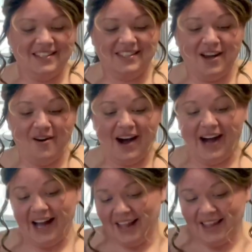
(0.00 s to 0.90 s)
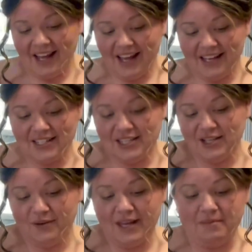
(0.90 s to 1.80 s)
So I like
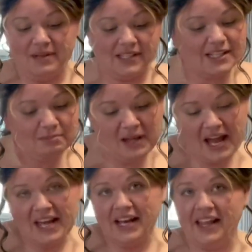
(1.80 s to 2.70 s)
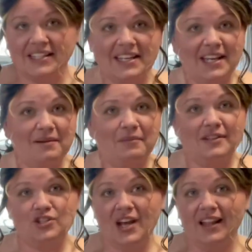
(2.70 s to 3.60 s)
to eat biscuits plain. I like to eat them
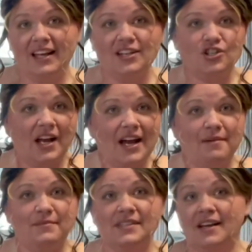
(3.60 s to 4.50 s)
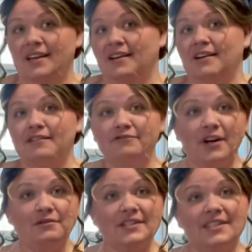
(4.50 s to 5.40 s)
with jelly, jams,
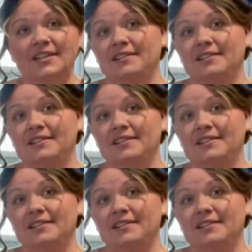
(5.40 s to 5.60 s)
fruit,